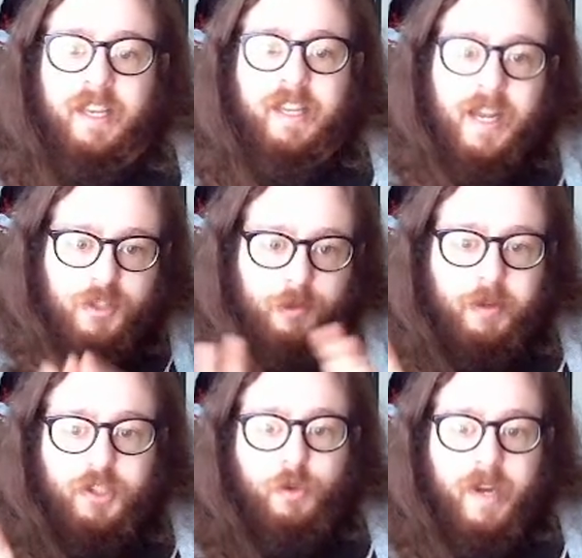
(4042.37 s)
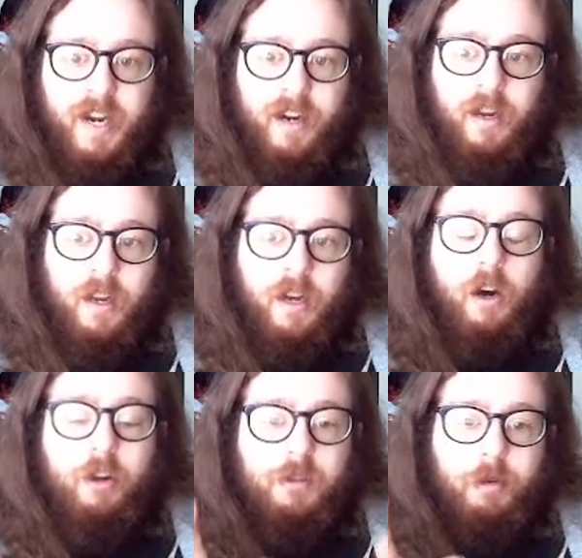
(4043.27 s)
It has to be a square.
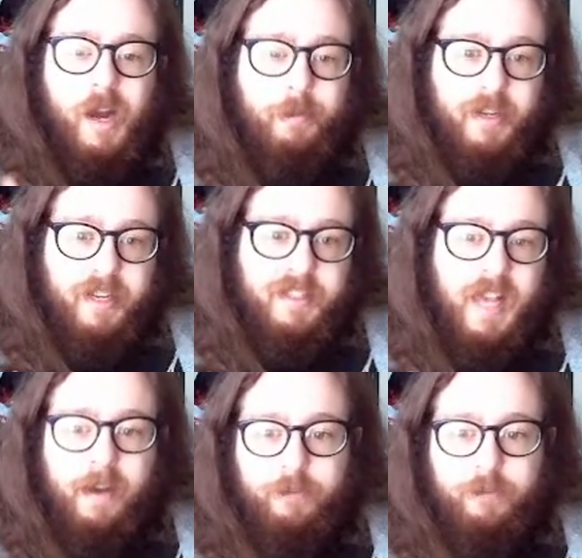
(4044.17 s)
All the properties have